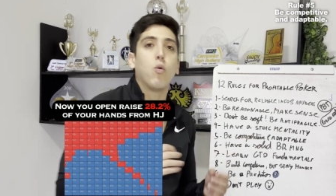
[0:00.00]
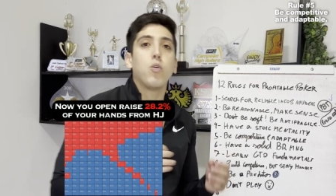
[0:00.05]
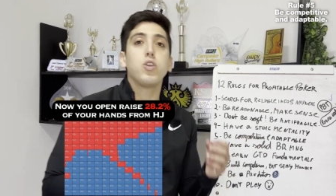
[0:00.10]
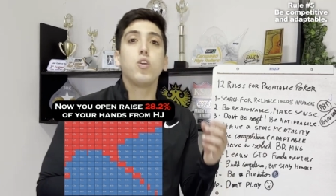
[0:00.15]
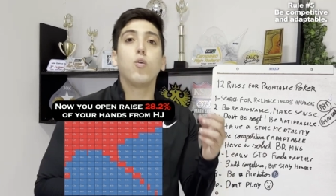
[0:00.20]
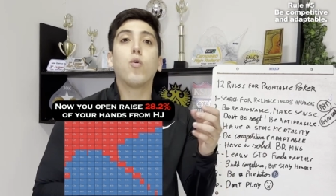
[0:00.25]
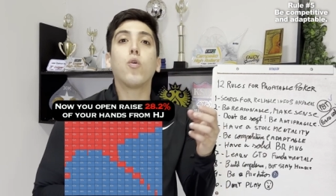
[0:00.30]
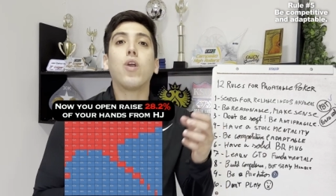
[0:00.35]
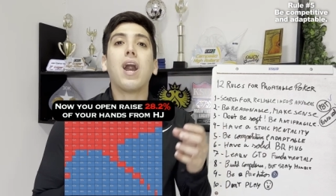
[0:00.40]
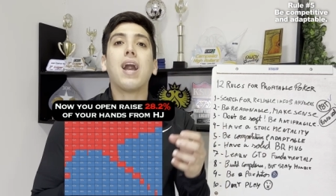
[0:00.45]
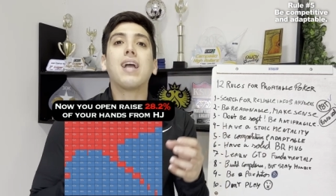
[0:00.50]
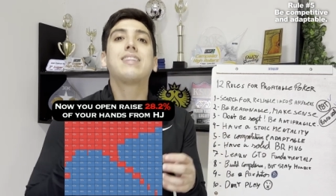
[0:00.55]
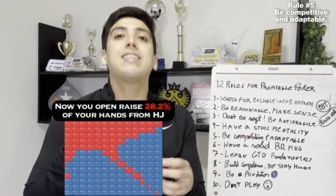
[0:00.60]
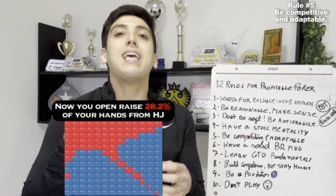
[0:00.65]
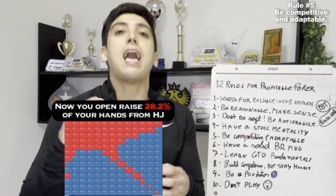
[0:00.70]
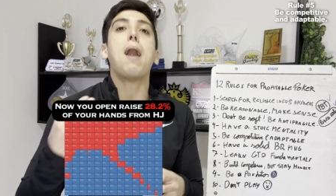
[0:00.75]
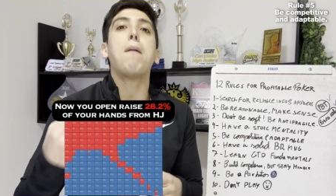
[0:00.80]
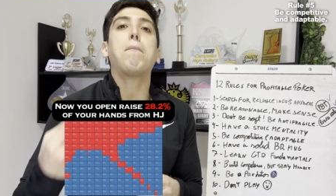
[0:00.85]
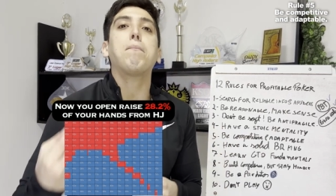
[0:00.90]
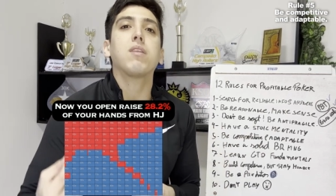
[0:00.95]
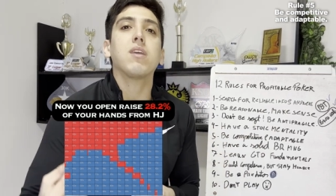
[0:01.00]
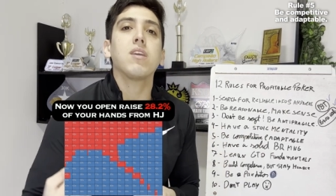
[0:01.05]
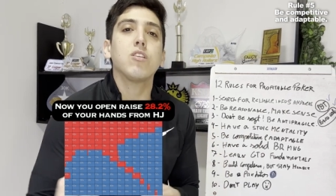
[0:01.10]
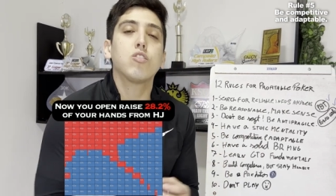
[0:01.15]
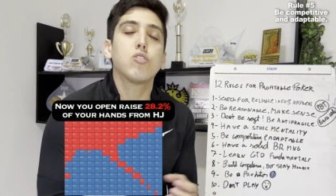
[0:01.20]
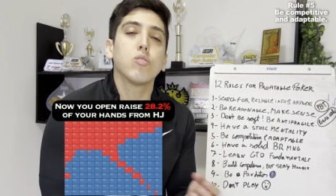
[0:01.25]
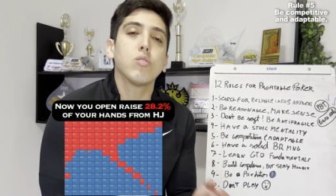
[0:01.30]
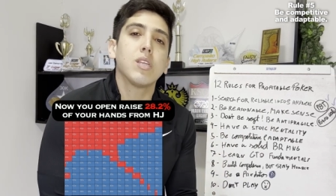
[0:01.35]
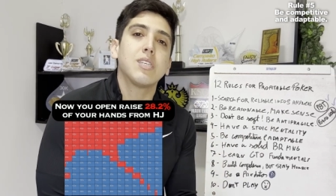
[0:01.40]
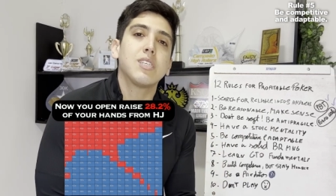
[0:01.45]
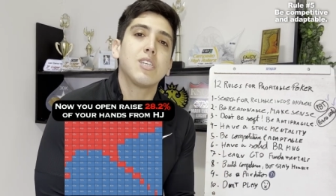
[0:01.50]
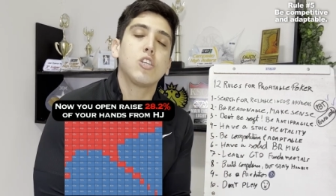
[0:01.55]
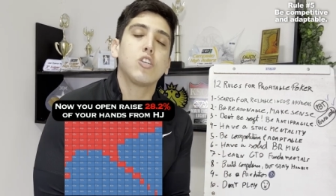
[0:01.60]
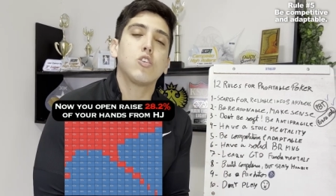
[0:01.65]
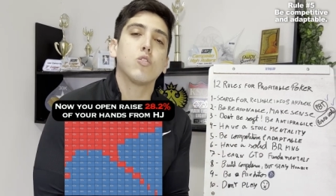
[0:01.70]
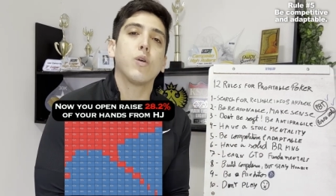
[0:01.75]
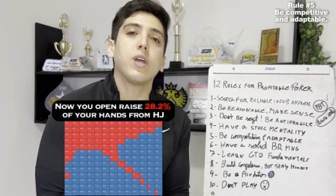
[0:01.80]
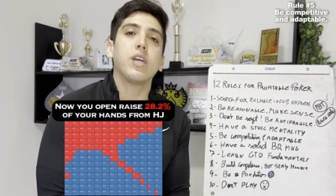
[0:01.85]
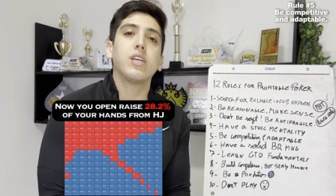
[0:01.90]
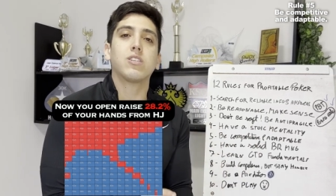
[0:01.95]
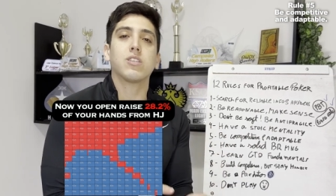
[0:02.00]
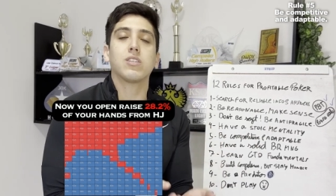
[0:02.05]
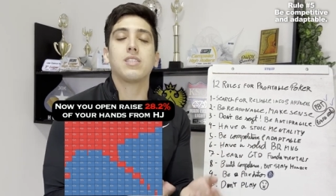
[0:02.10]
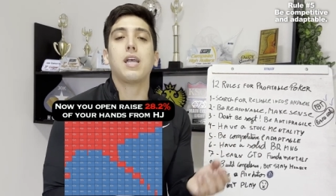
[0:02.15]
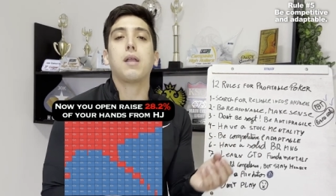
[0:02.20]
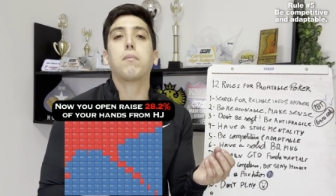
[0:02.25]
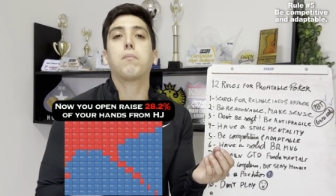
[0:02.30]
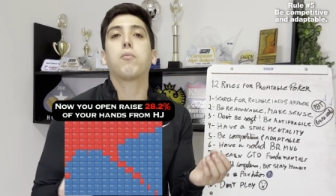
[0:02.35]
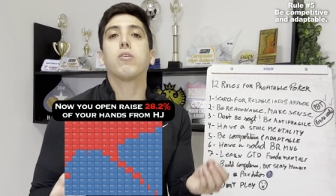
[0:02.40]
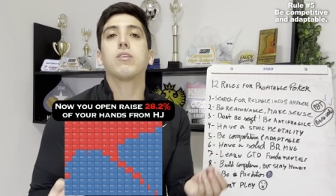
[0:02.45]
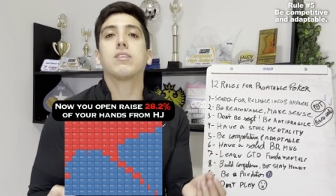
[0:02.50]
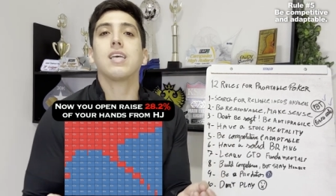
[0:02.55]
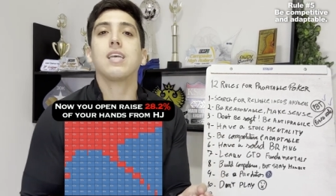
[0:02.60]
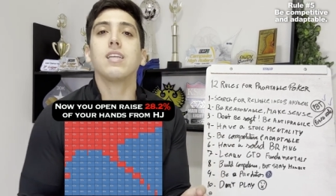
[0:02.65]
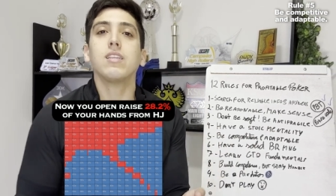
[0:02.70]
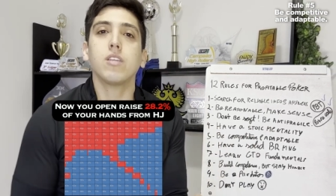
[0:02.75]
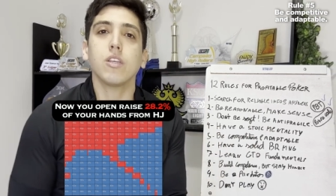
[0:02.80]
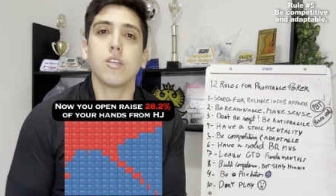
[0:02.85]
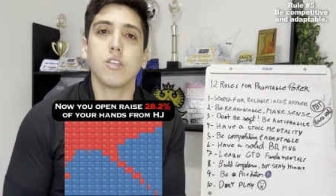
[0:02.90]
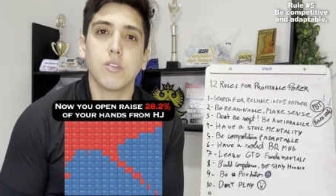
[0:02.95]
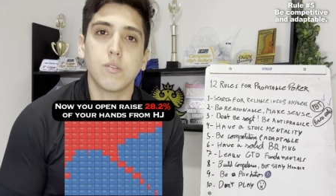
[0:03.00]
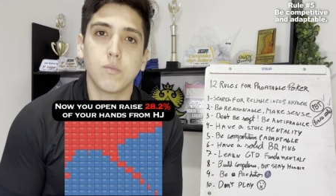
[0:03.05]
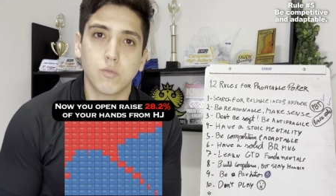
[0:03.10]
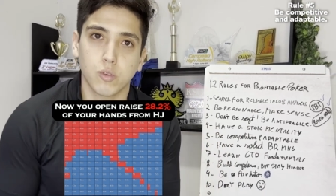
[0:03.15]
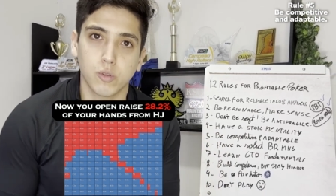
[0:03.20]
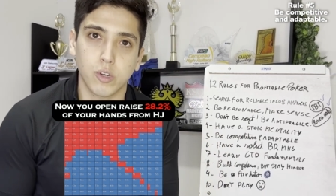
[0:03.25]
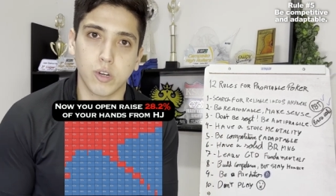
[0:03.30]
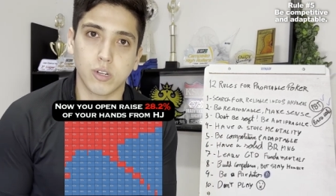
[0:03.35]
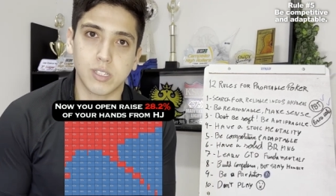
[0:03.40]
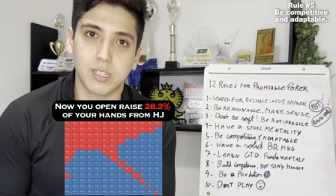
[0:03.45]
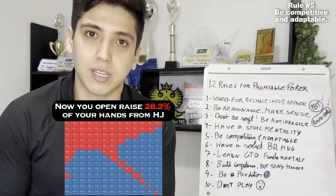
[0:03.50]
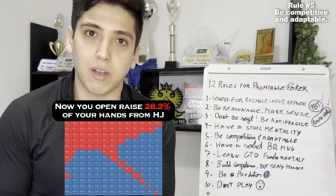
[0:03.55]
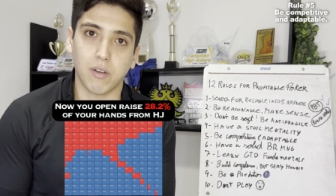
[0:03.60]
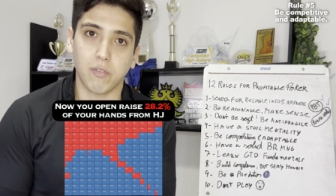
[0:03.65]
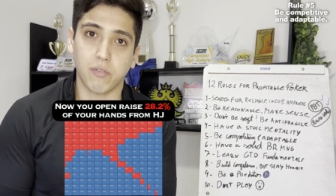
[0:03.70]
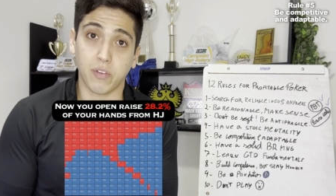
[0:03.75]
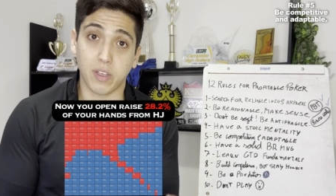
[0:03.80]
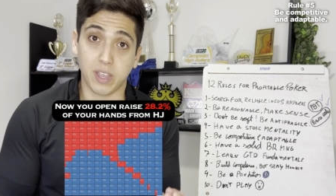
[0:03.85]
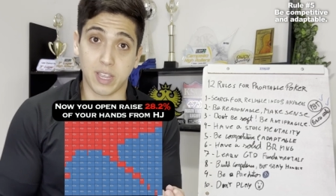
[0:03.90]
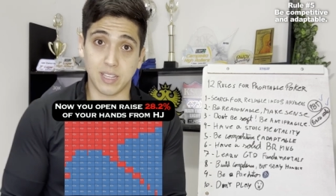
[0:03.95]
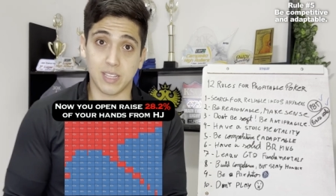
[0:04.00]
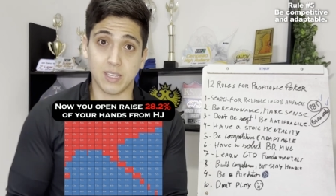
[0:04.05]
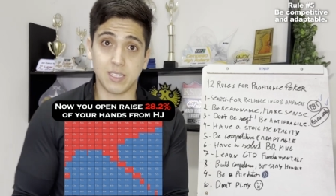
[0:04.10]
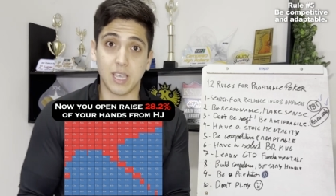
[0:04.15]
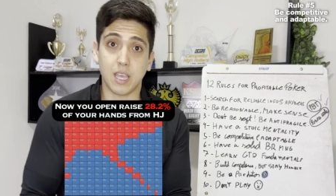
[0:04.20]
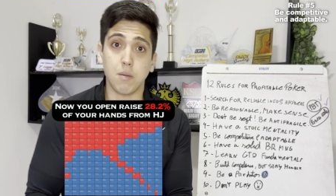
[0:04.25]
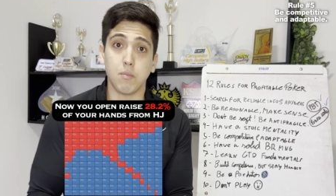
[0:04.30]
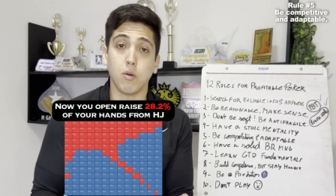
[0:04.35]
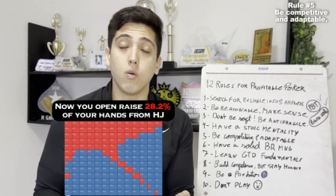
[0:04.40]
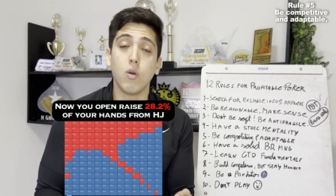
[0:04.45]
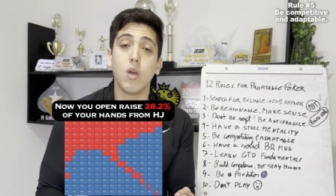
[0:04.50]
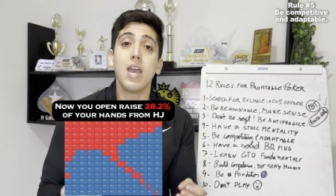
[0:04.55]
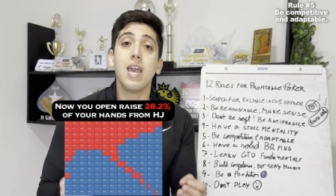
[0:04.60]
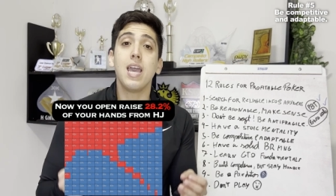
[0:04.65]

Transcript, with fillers: You're adapting to the situation that presented to yourself in the table